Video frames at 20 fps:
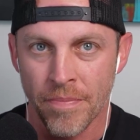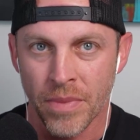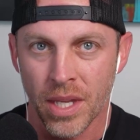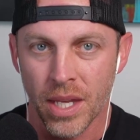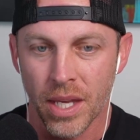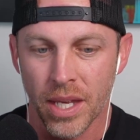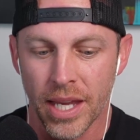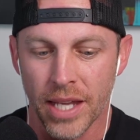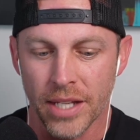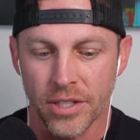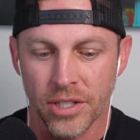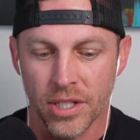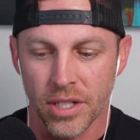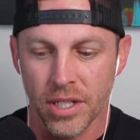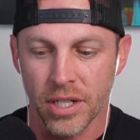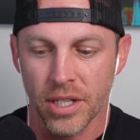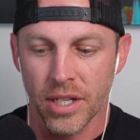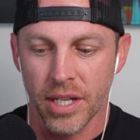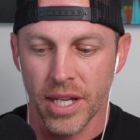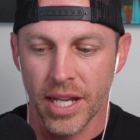It's
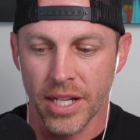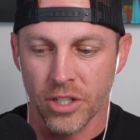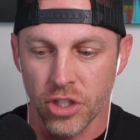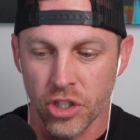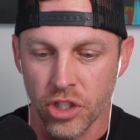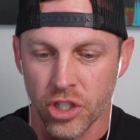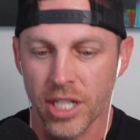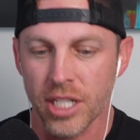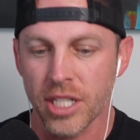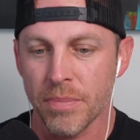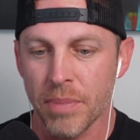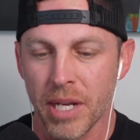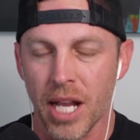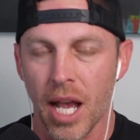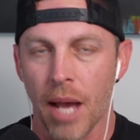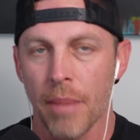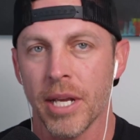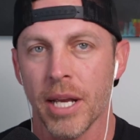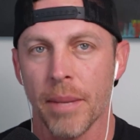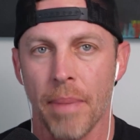just
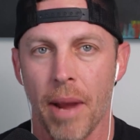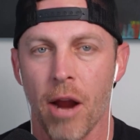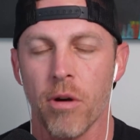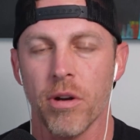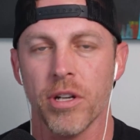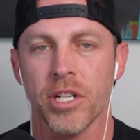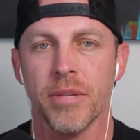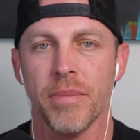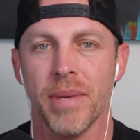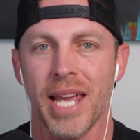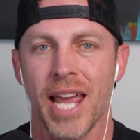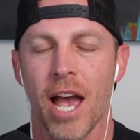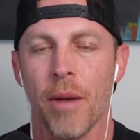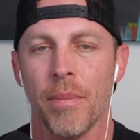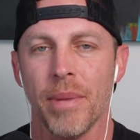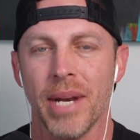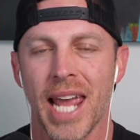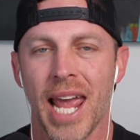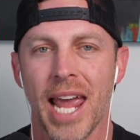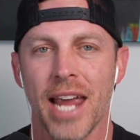becoming apparent to me how
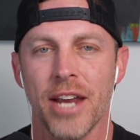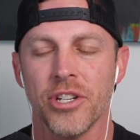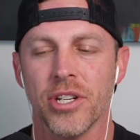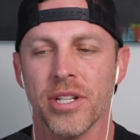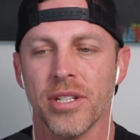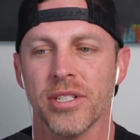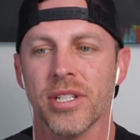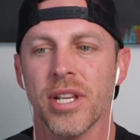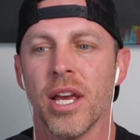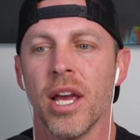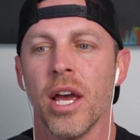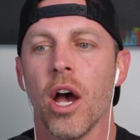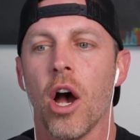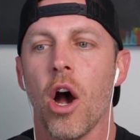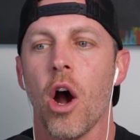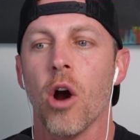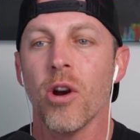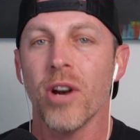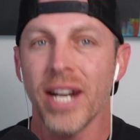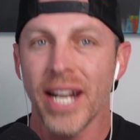many agents
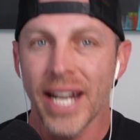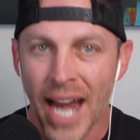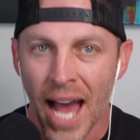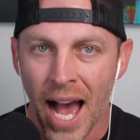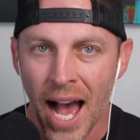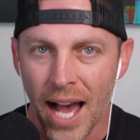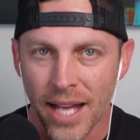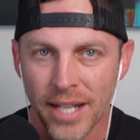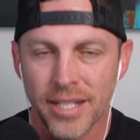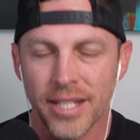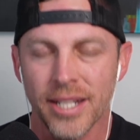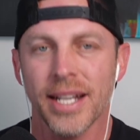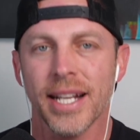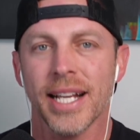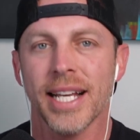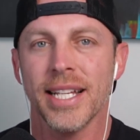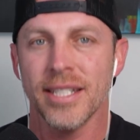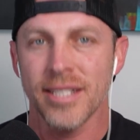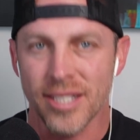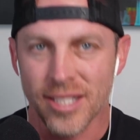are not
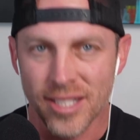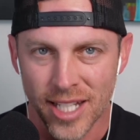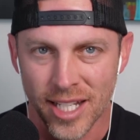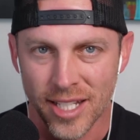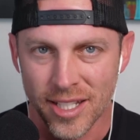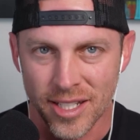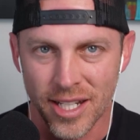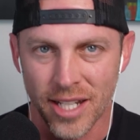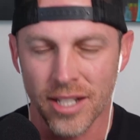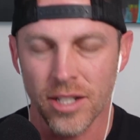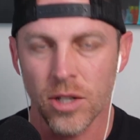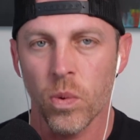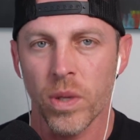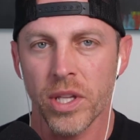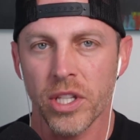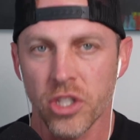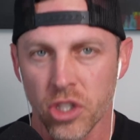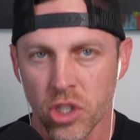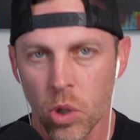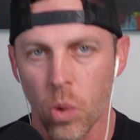consistent
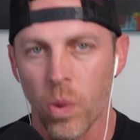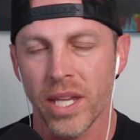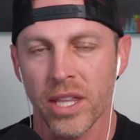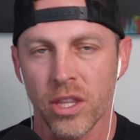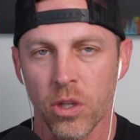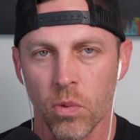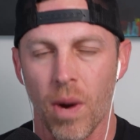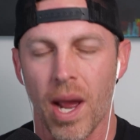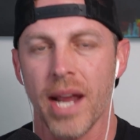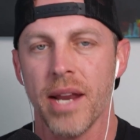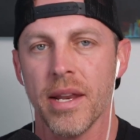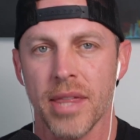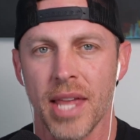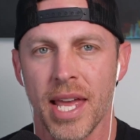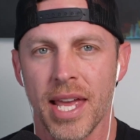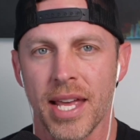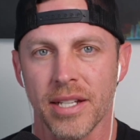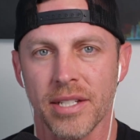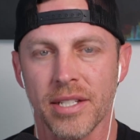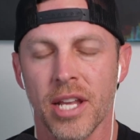with doing the right
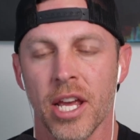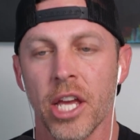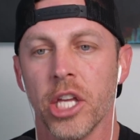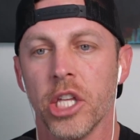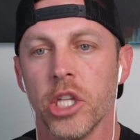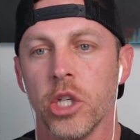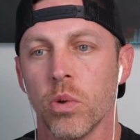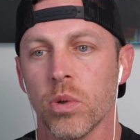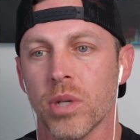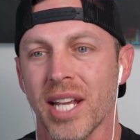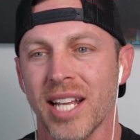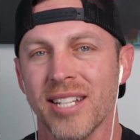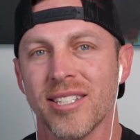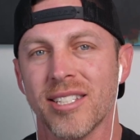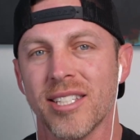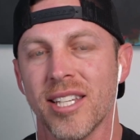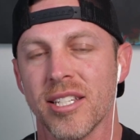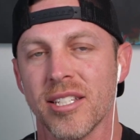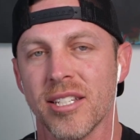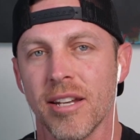things. You're
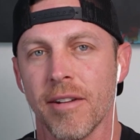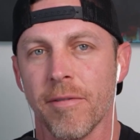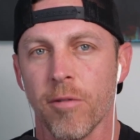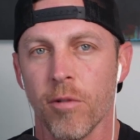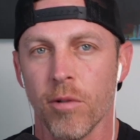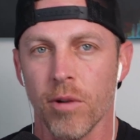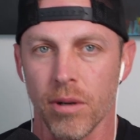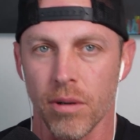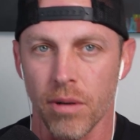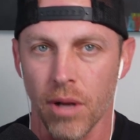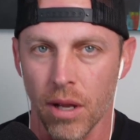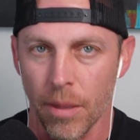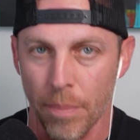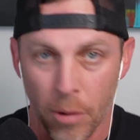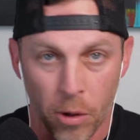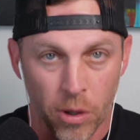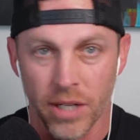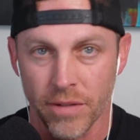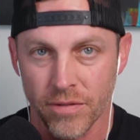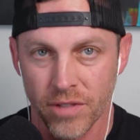consistent for a
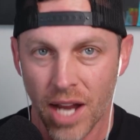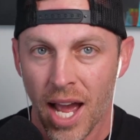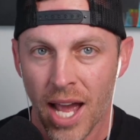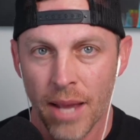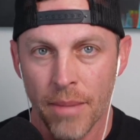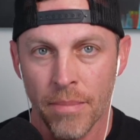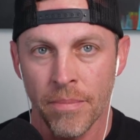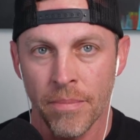period of time,